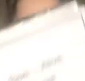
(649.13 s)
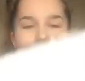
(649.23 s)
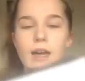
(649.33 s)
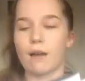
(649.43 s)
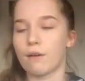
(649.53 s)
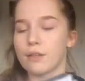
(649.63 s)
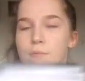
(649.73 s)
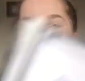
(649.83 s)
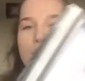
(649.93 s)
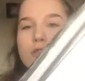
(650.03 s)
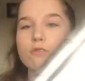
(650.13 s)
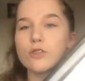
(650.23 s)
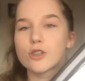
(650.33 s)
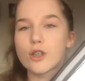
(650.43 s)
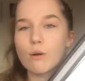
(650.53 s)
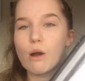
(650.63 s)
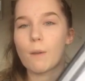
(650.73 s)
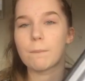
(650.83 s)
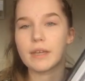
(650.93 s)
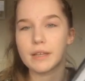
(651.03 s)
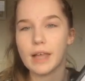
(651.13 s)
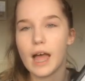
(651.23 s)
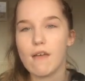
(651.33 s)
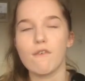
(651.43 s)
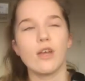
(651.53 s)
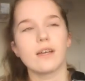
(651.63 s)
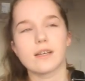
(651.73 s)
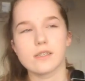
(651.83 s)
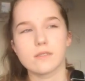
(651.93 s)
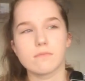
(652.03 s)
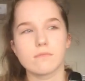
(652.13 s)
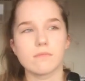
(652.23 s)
Now at the minute we're doing a show called Be Alive because